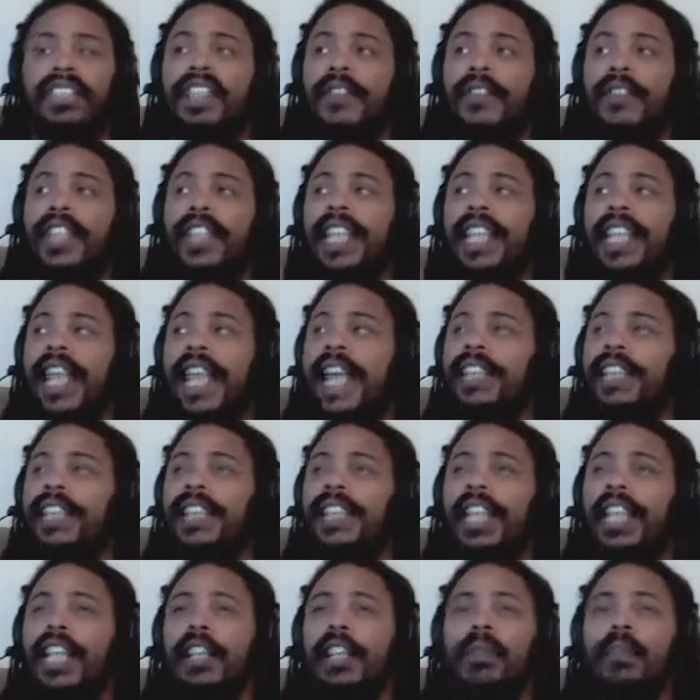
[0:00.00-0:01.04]
Just everything
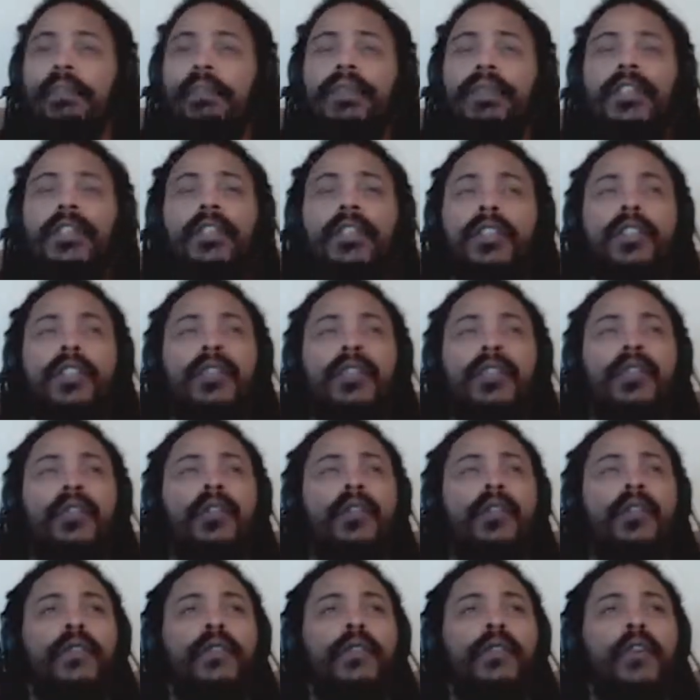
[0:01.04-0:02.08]
has a
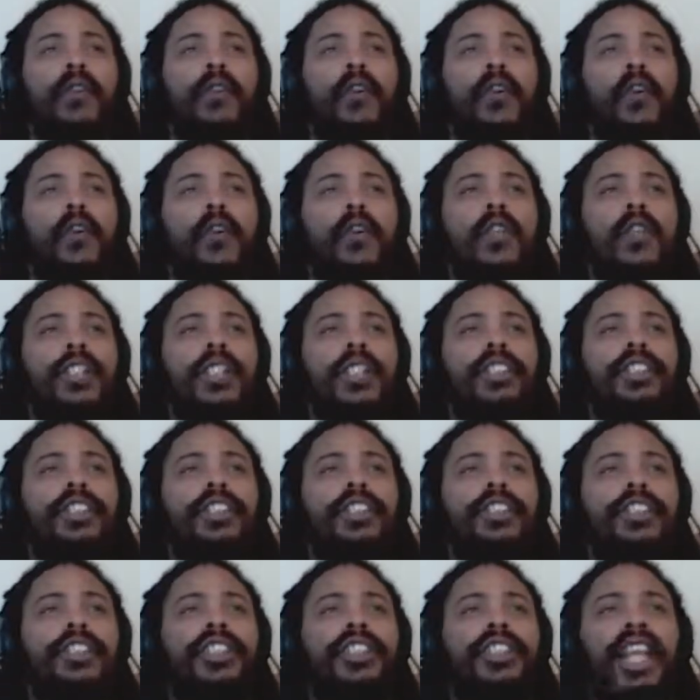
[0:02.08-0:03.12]
beautiful
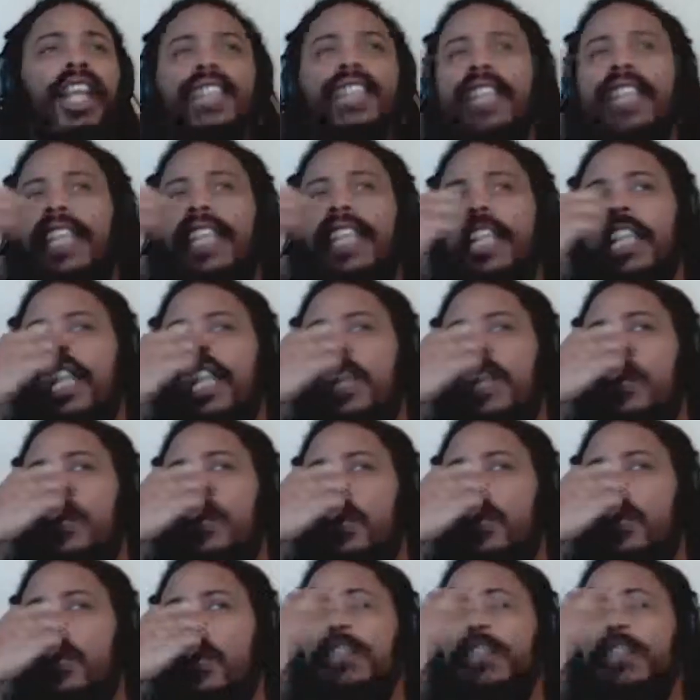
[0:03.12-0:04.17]
orangish, I say
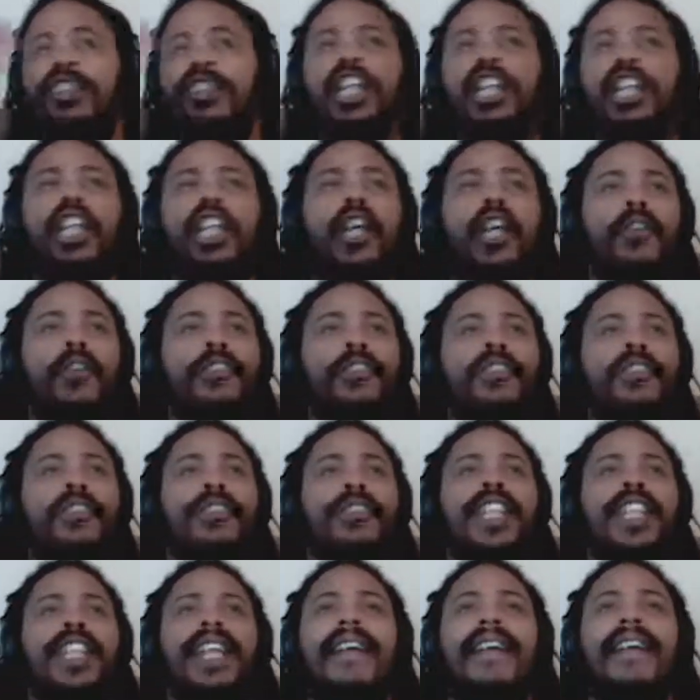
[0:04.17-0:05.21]
yellow orange glow
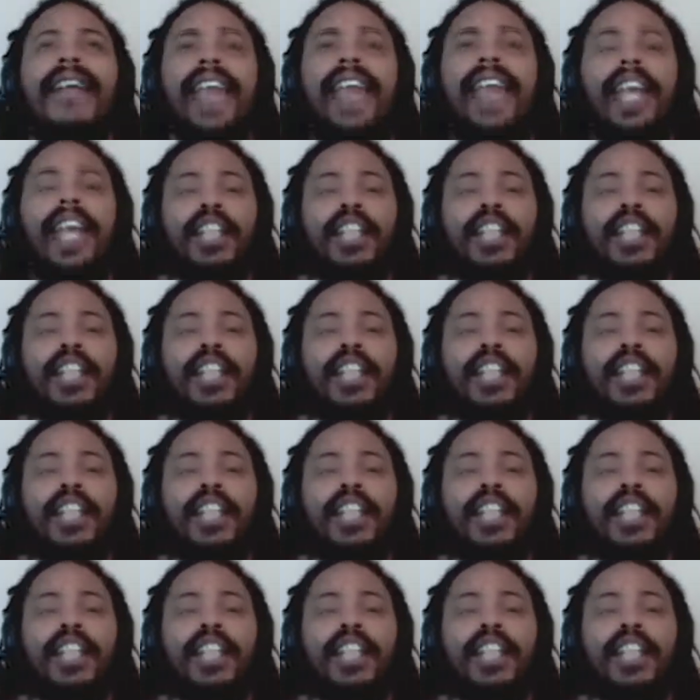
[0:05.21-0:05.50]
to it.